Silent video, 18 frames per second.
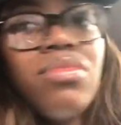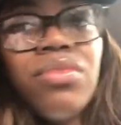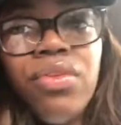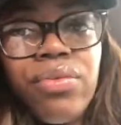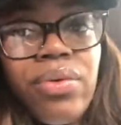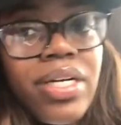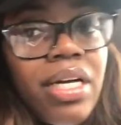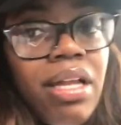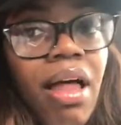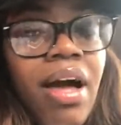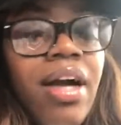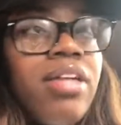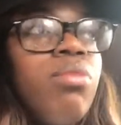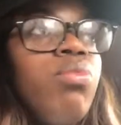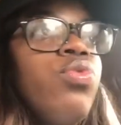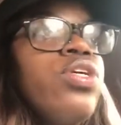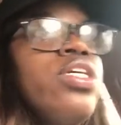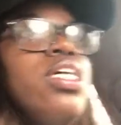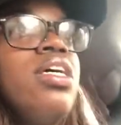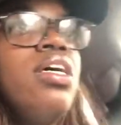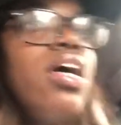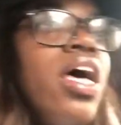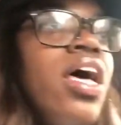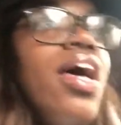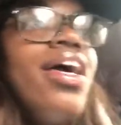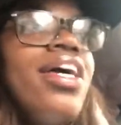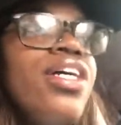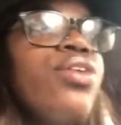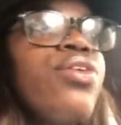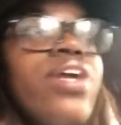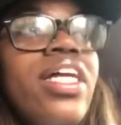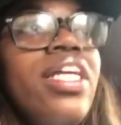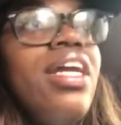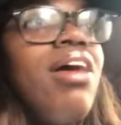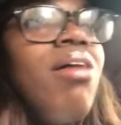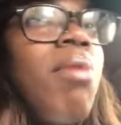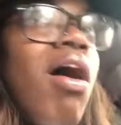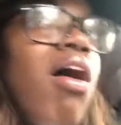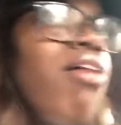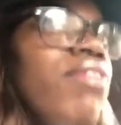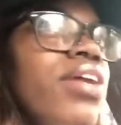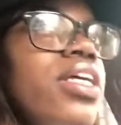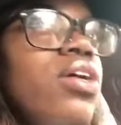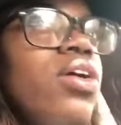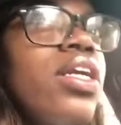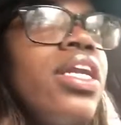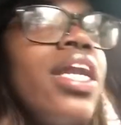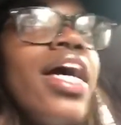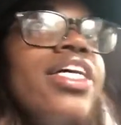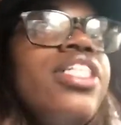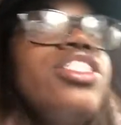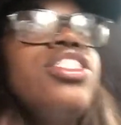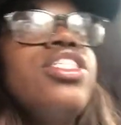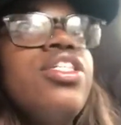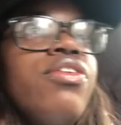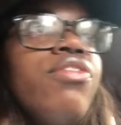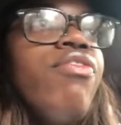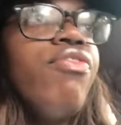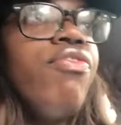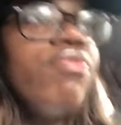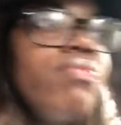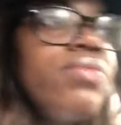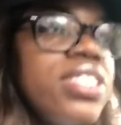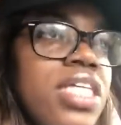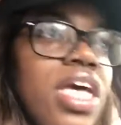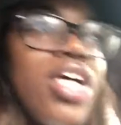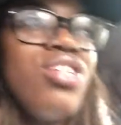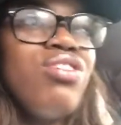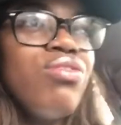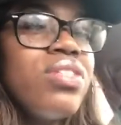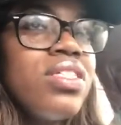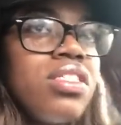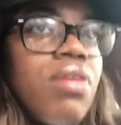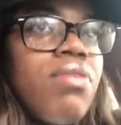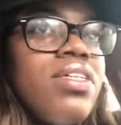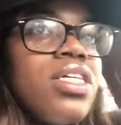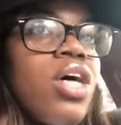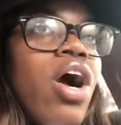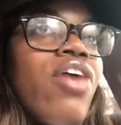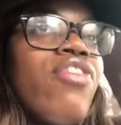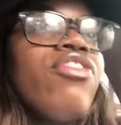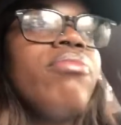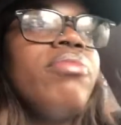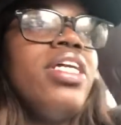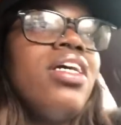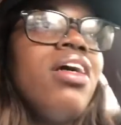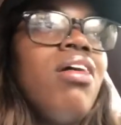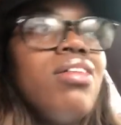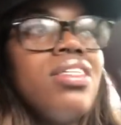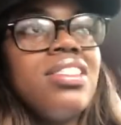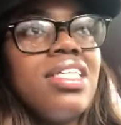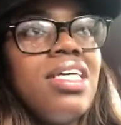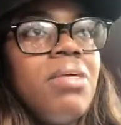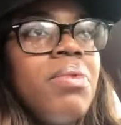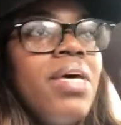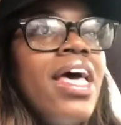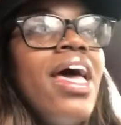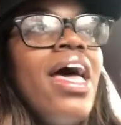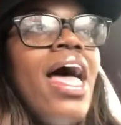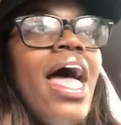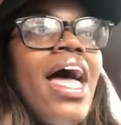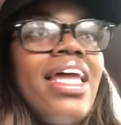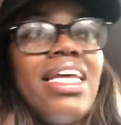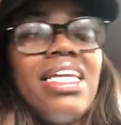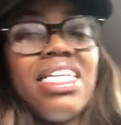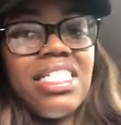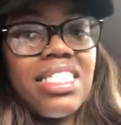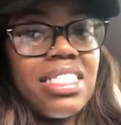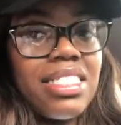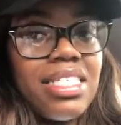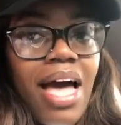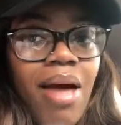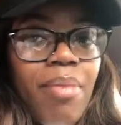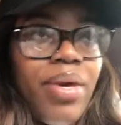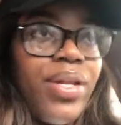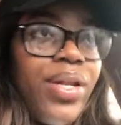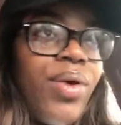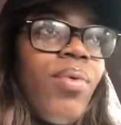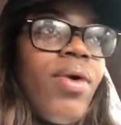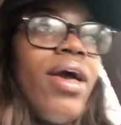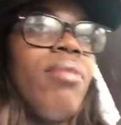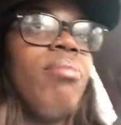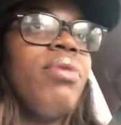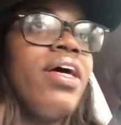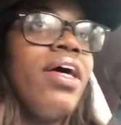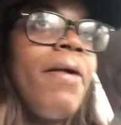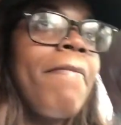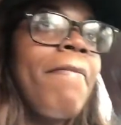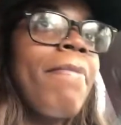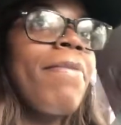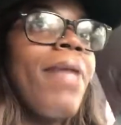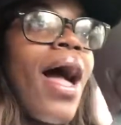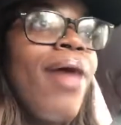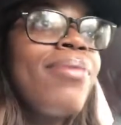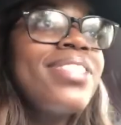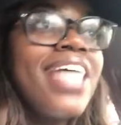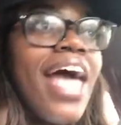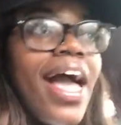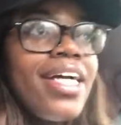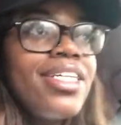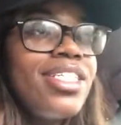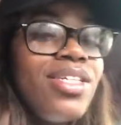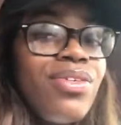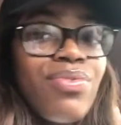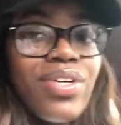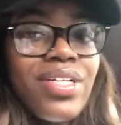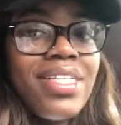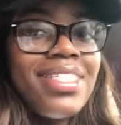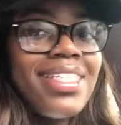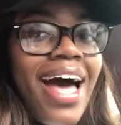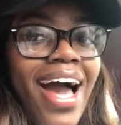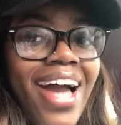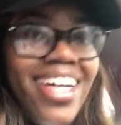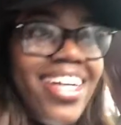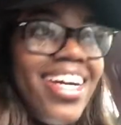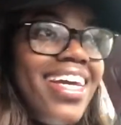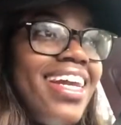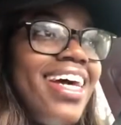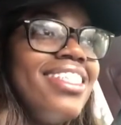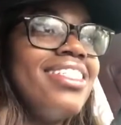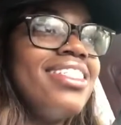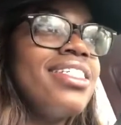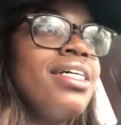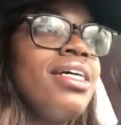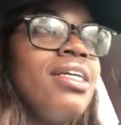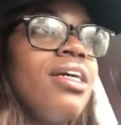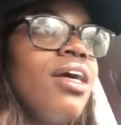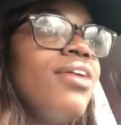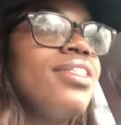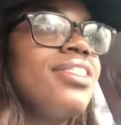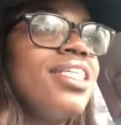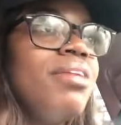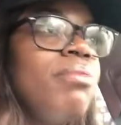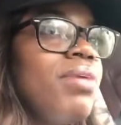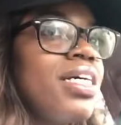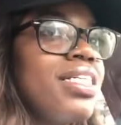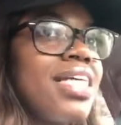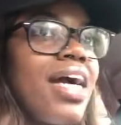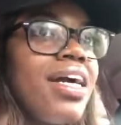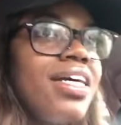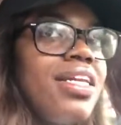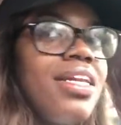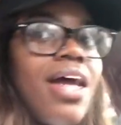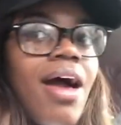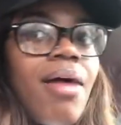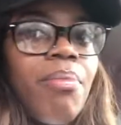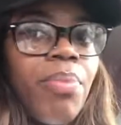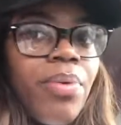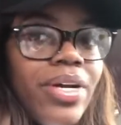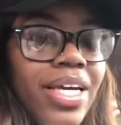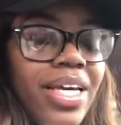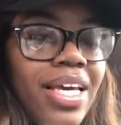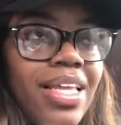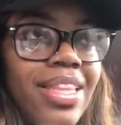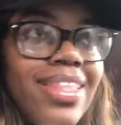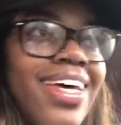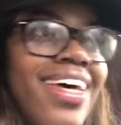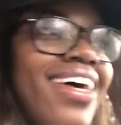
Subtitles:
3 o'clock in the morning, and granted, I'm already on night shift schedule, so it's hard for me to go to sleep at a decent time anyway, but I was actually really tired and I just couldn't go to sleep because I could not breathe.